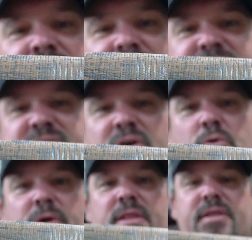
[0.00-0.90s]
That's how
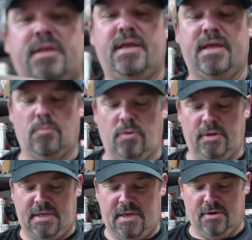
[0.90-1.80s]
quickly it will
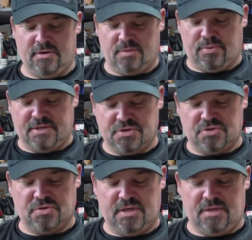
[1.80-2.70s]
adhere to pressure
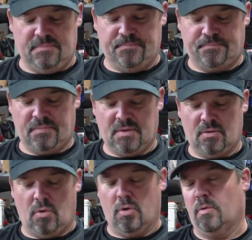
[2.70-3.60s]
treated
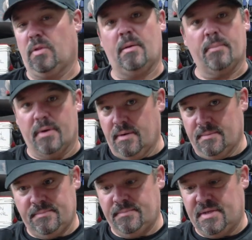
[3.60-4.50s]
or lumber
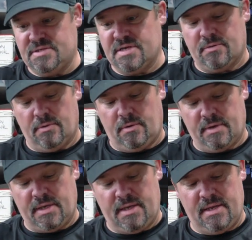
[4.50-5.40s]
in general,
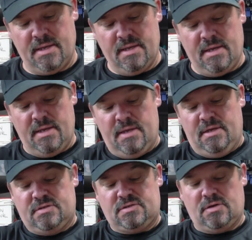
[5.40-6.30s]
okay?
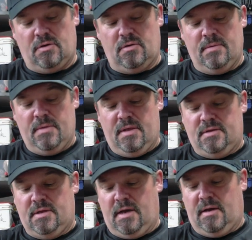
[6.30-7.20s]
So
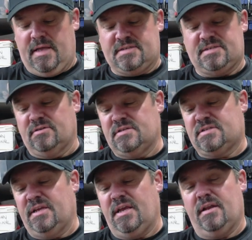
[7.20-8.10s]
uh, it's still
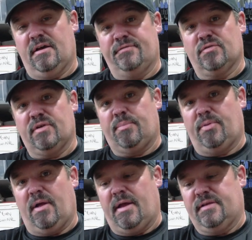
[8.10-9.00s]
sticky enough to
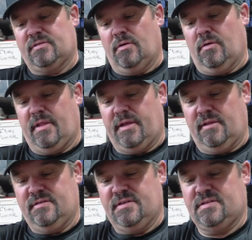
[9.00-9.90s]
reapply. So like,
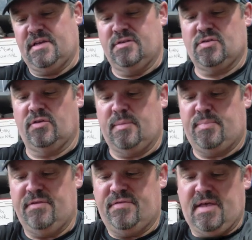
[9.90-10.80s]
let's just say you totally
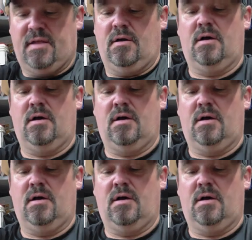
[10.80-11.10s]
beef that.